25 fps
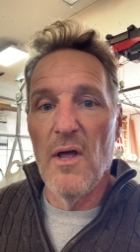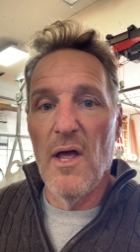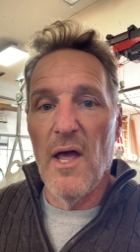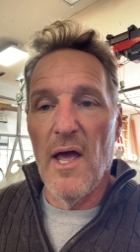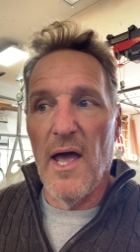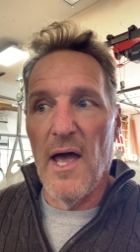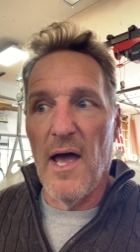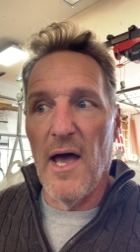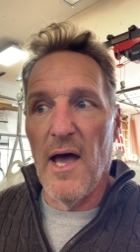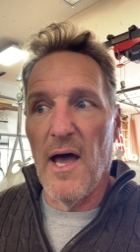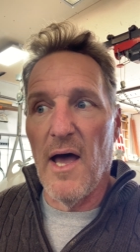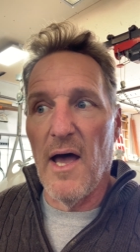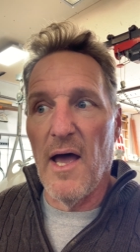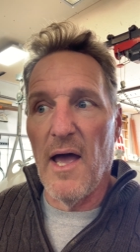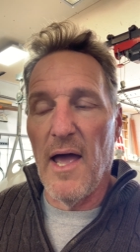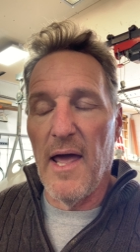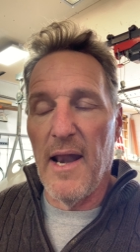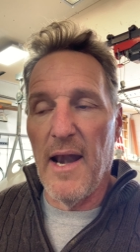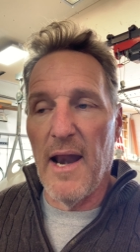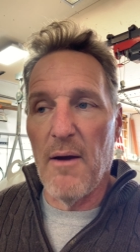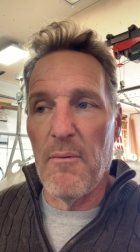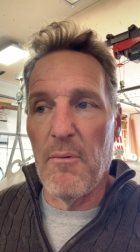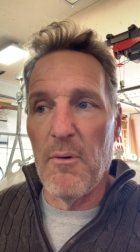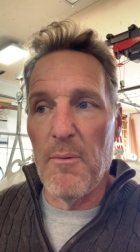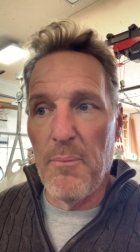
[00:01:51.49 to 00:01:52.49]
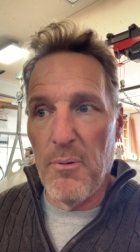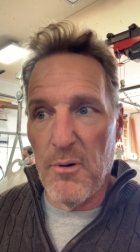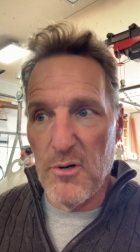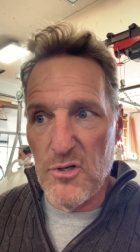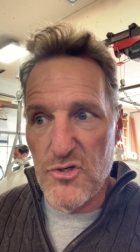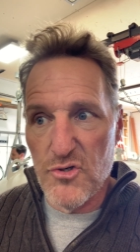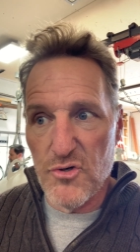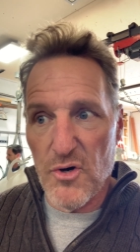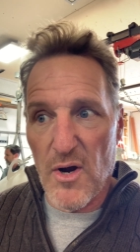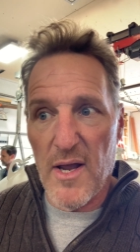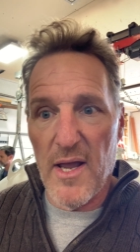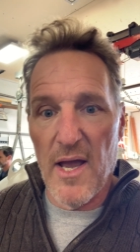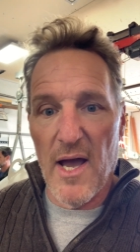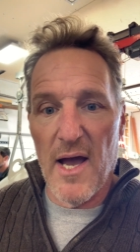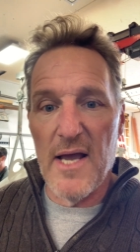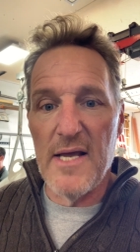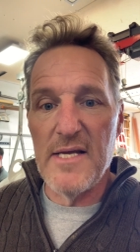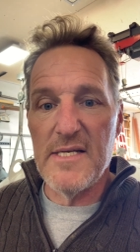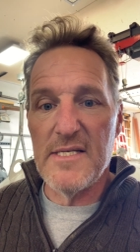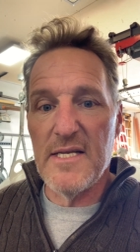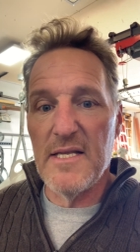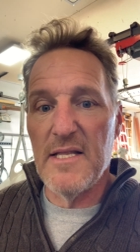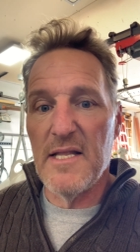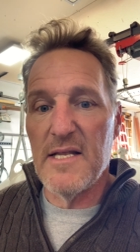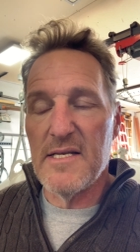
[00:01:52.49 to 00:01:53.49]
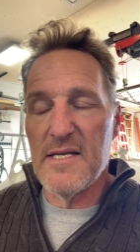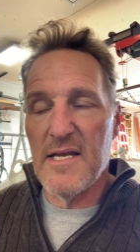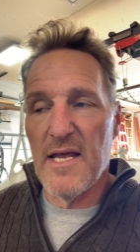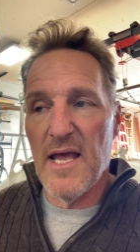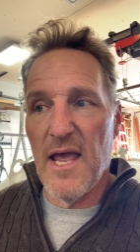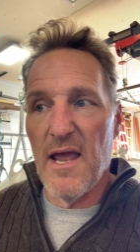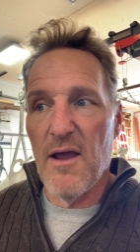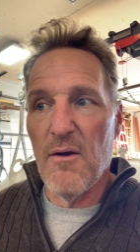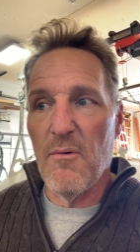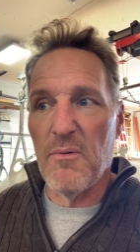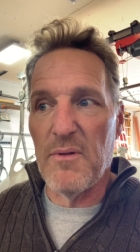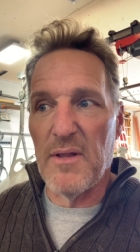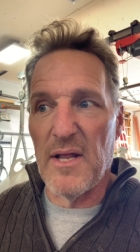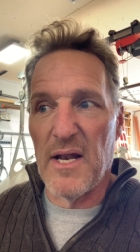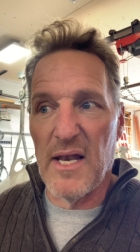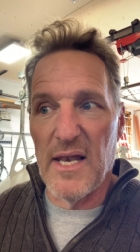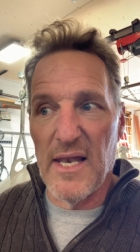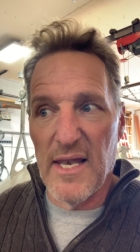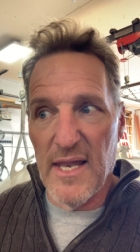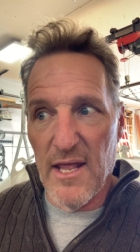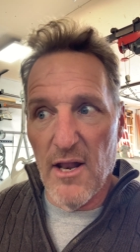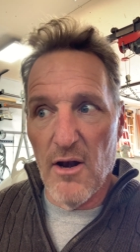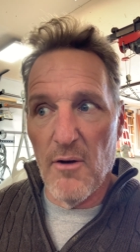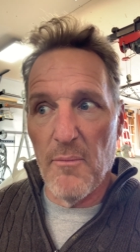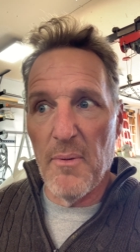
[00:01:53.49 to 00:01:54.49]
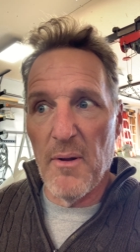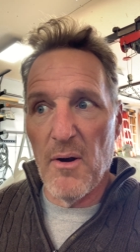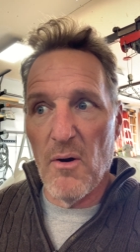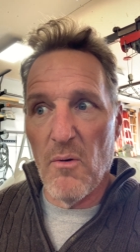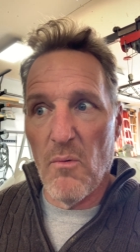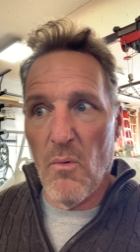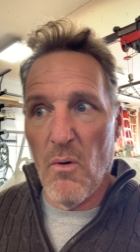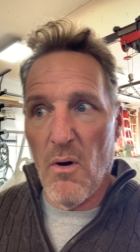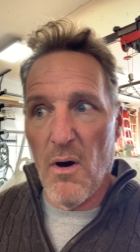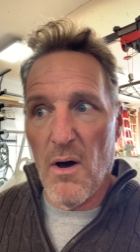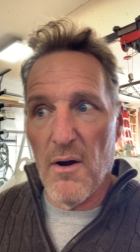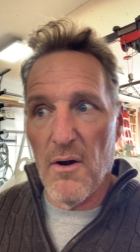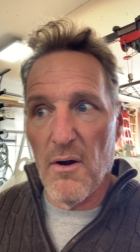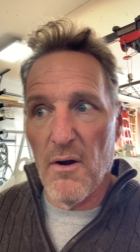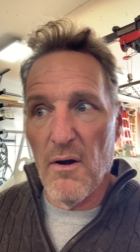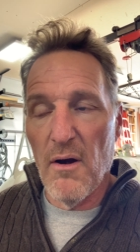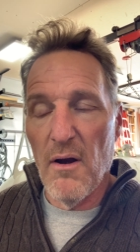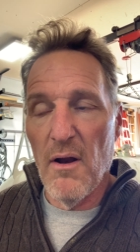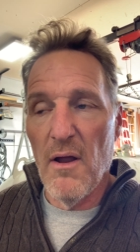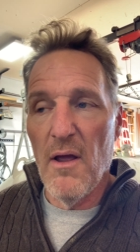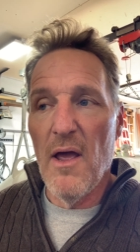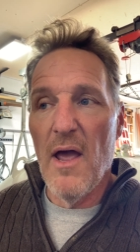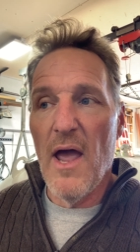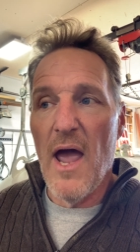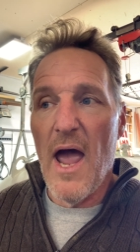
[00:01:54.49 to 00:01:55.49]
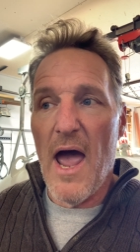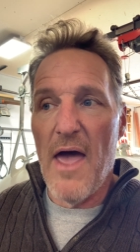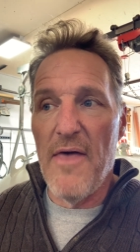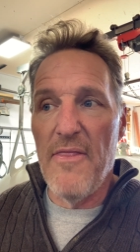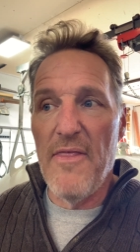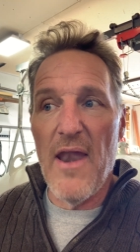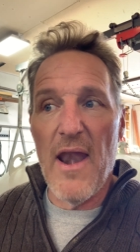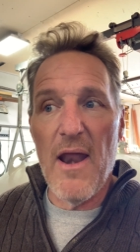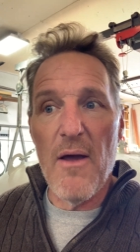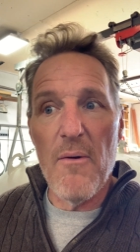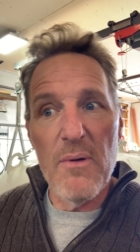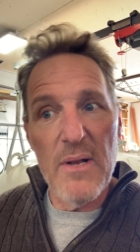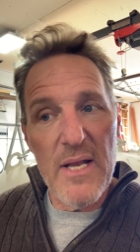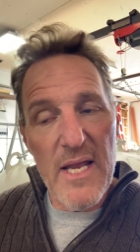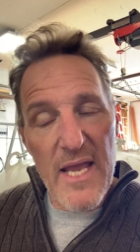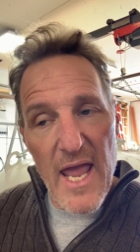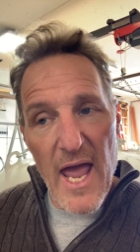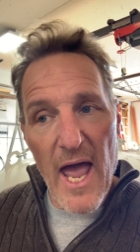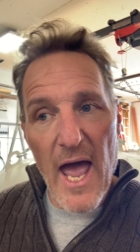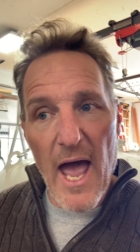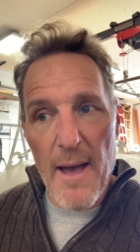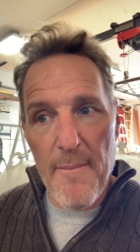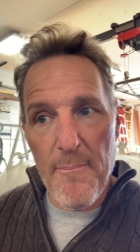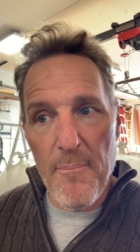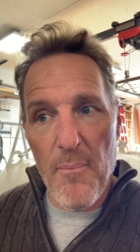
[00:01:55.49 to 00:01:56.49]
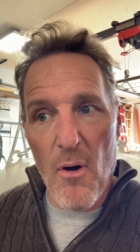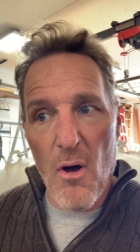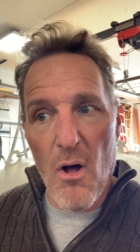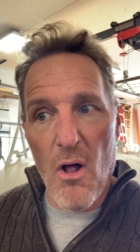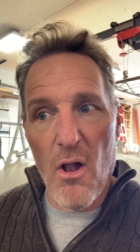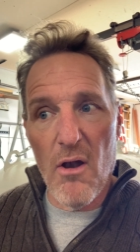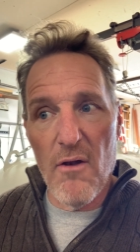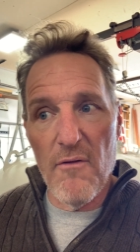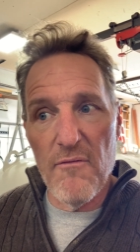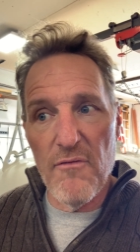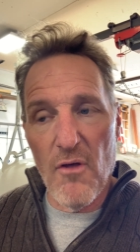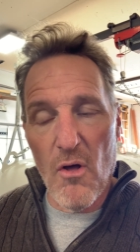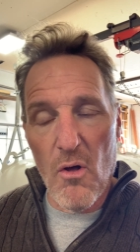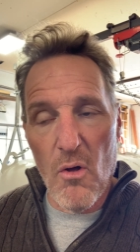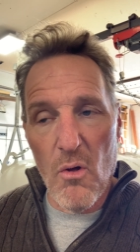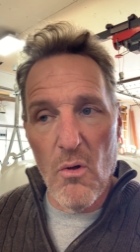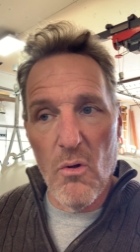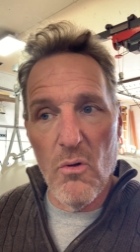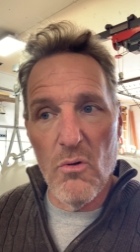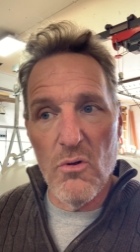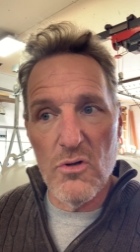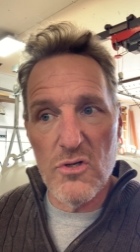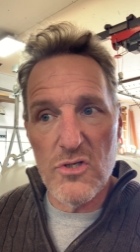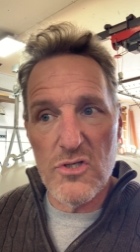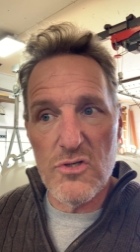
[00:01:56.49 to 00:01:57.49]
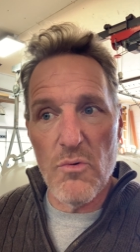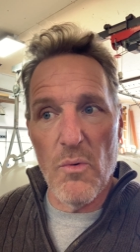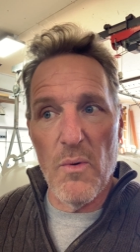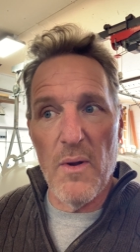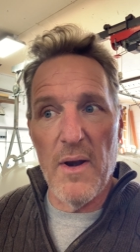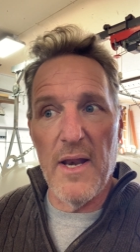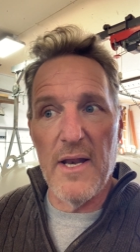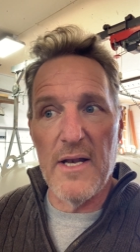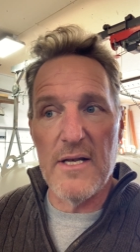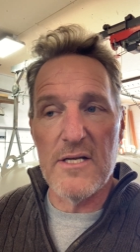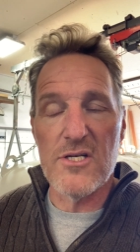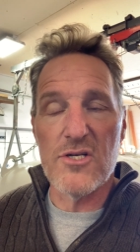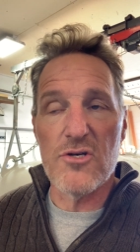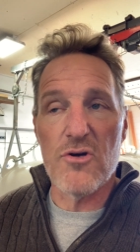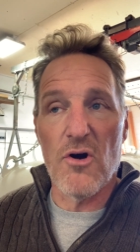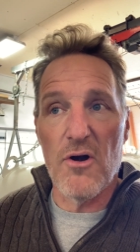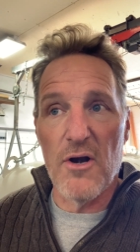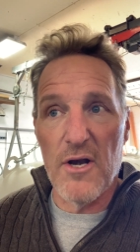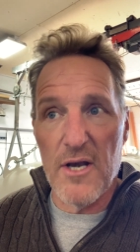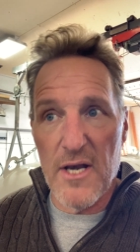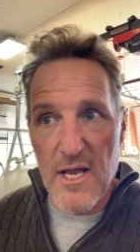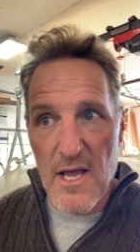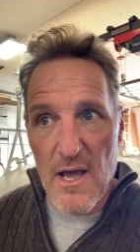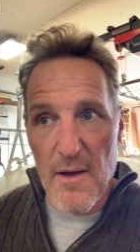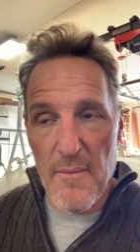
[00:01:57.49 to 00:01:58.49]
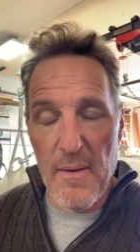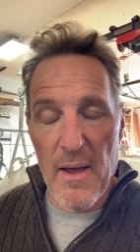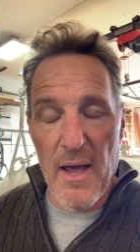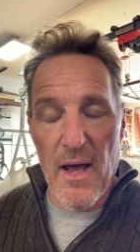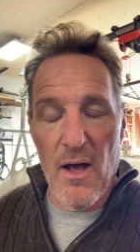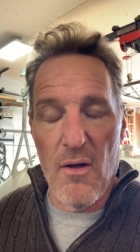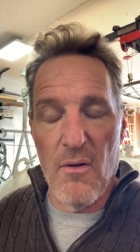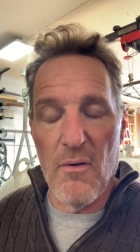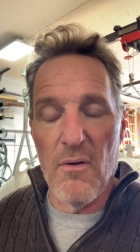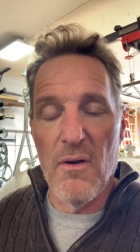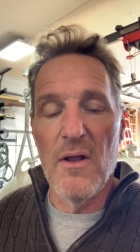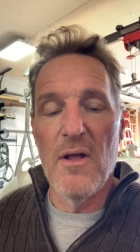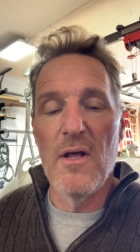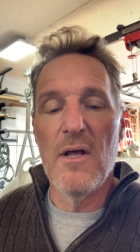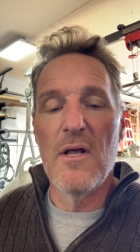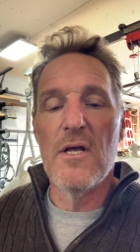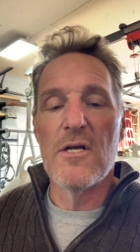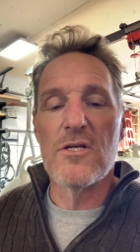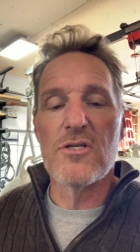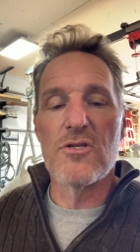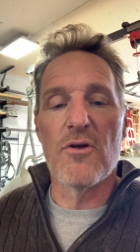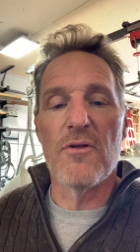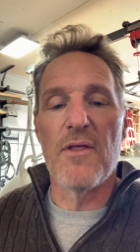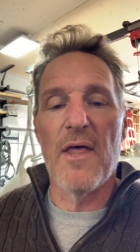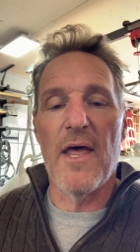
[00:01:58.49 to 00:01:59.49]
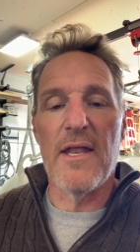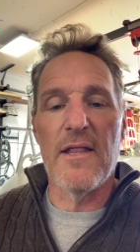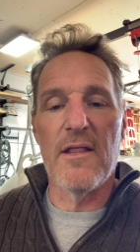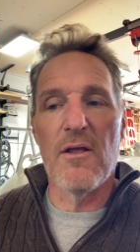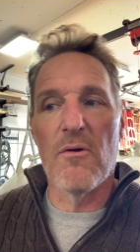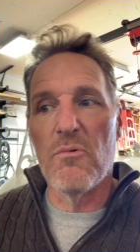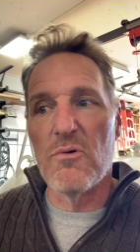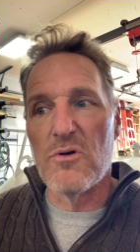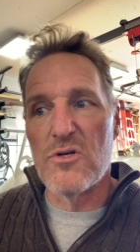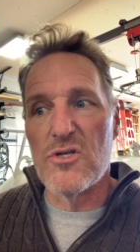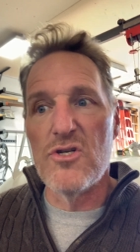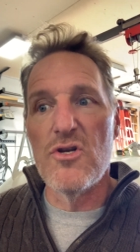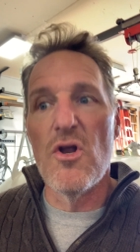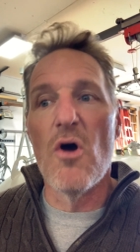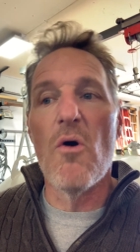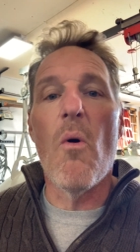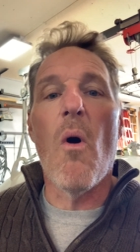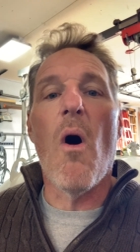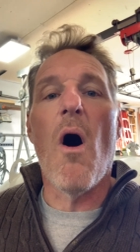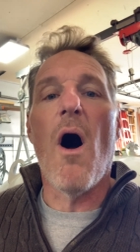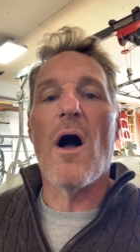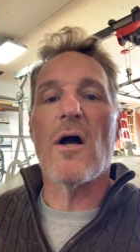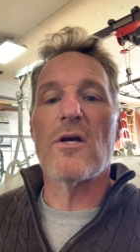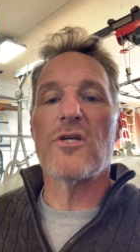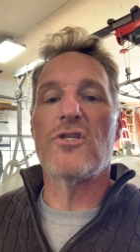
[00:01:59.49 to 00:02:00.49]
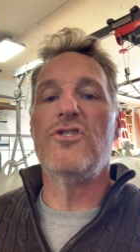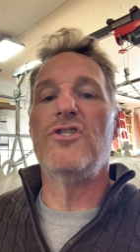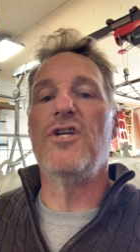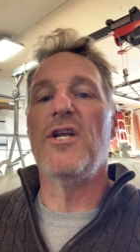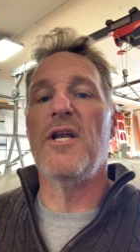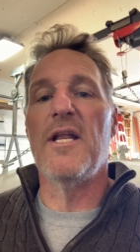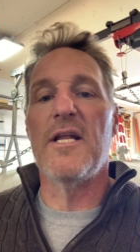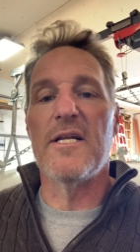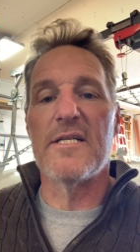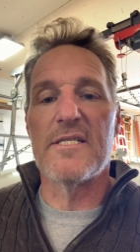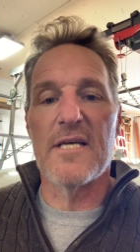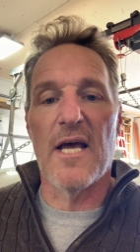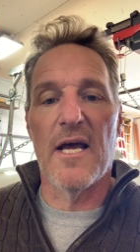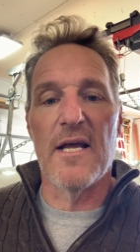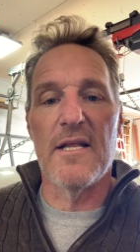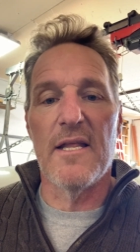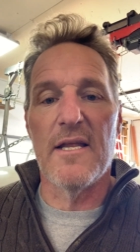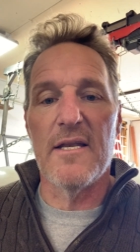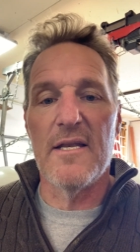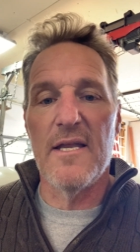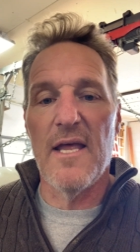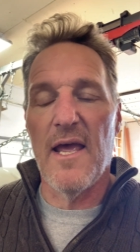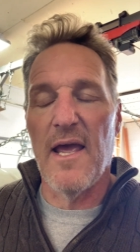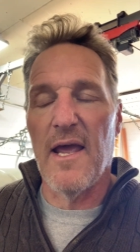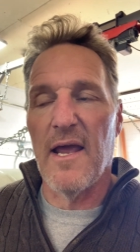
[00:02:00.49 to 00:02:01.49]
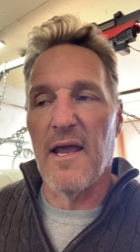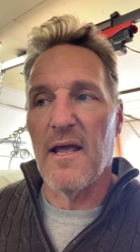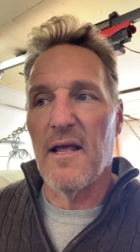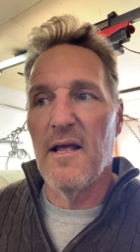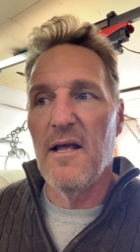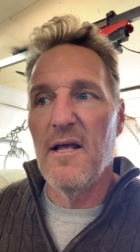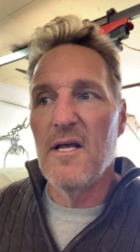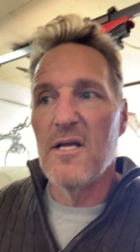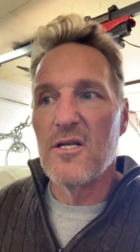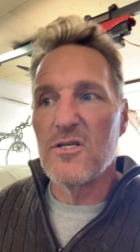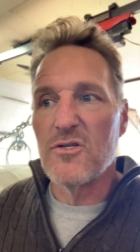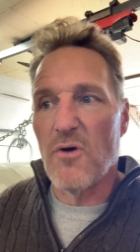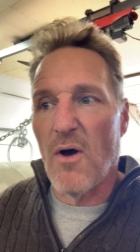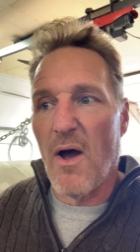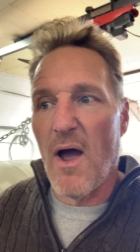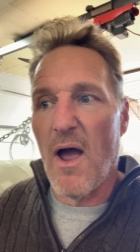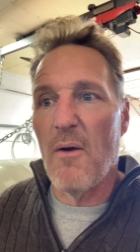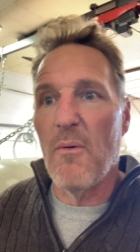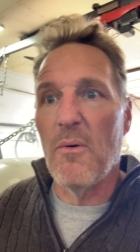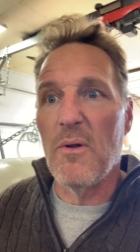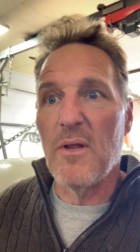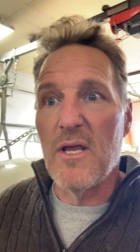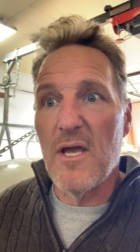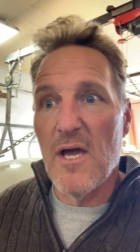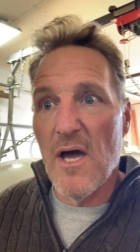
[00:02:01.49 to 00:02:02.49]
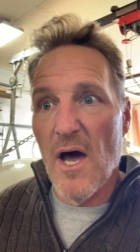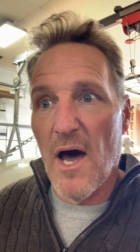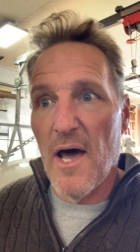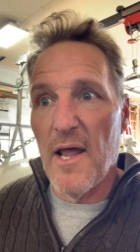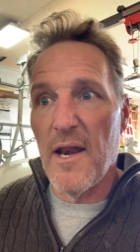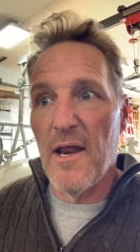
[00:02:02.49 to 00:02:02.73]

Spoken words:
and I would put dry ice in the tank with a little bit of water, and then I would cap all of the holes when it started to come out so that there was no oxygen inside the tank. So I would cut